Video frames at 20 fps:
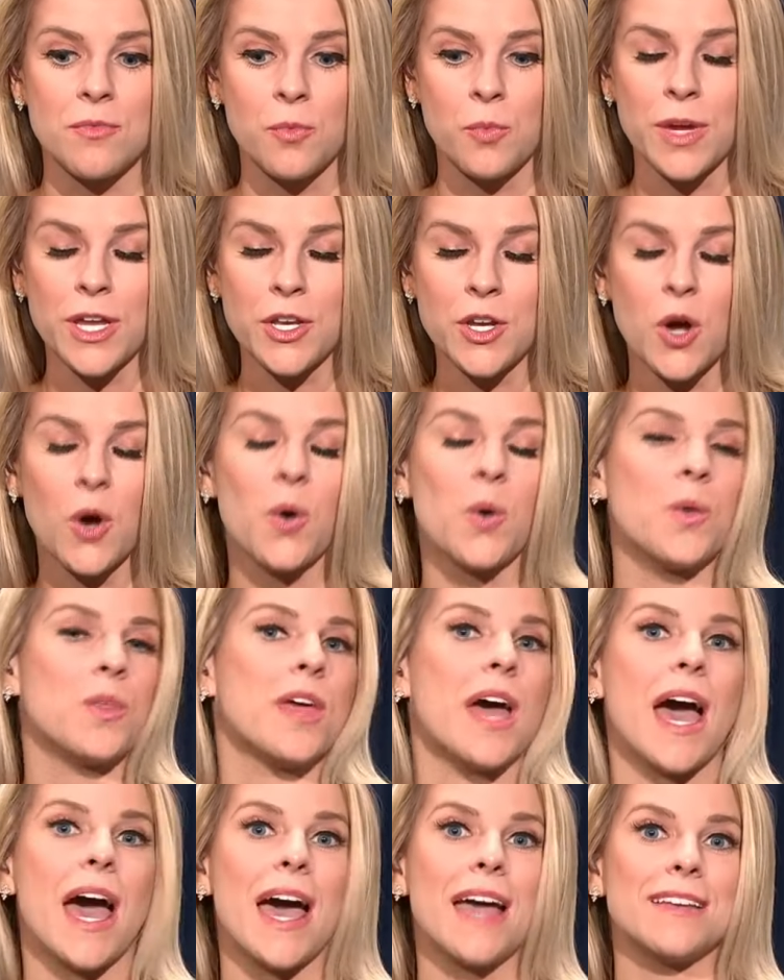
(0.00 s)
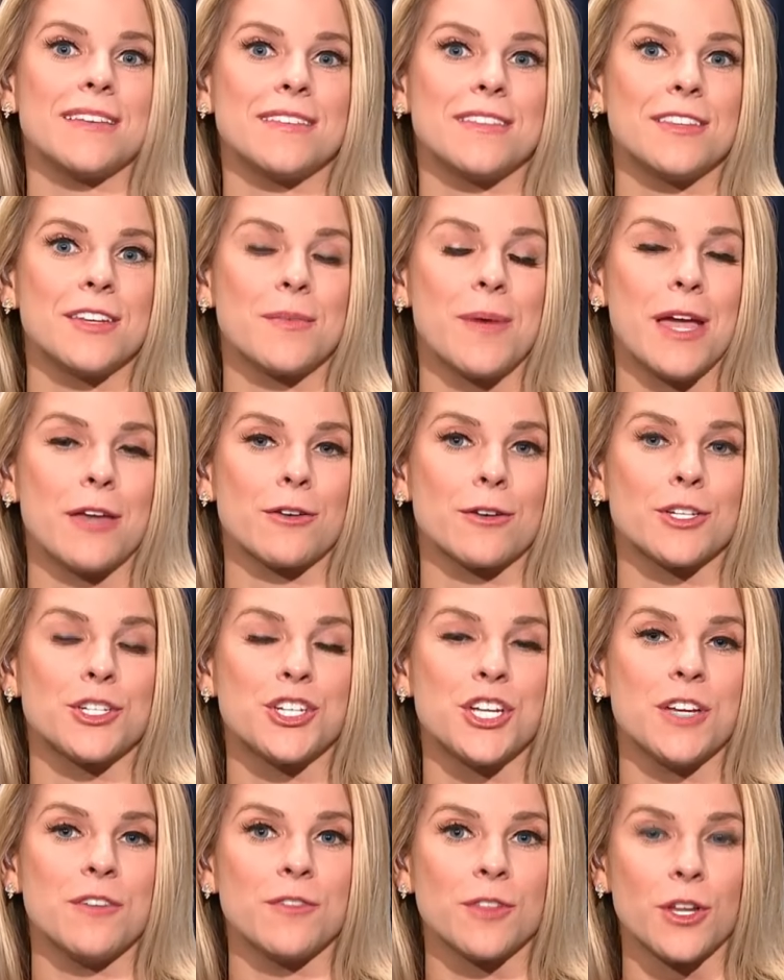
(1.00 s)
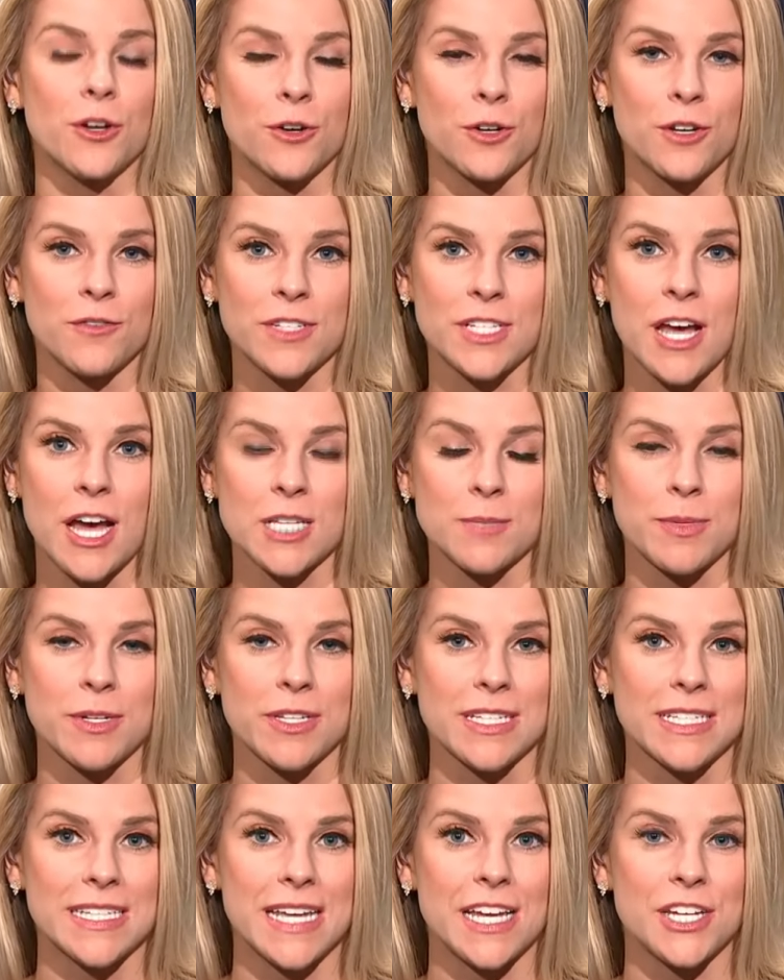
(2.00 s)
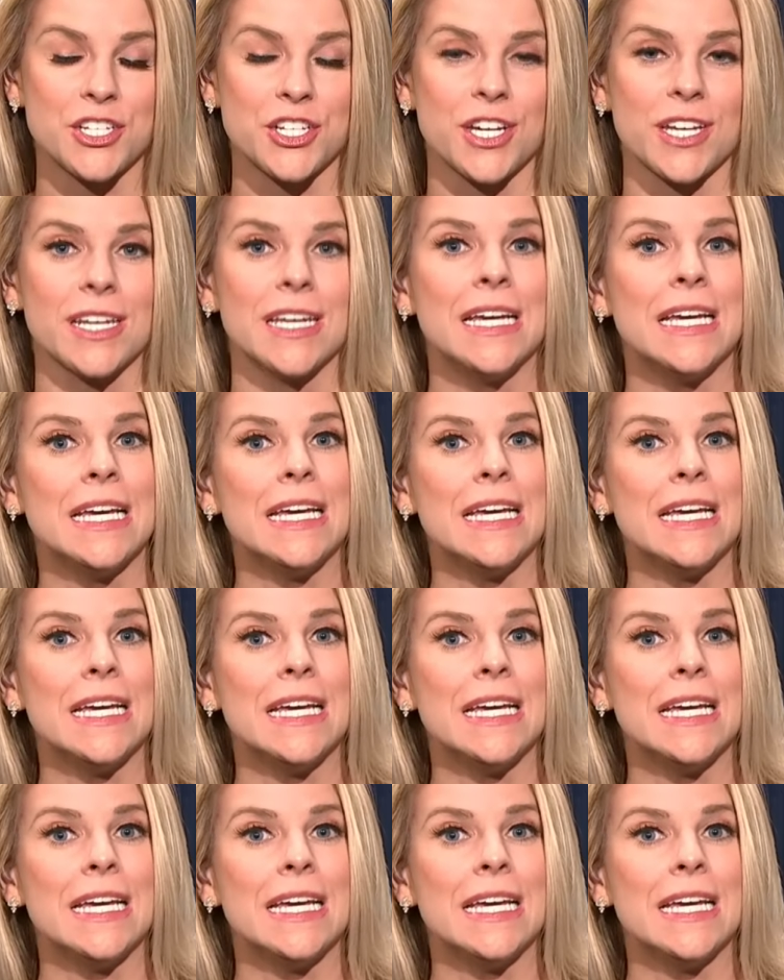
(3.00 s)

we know that the commander in chief learned of his hospitalization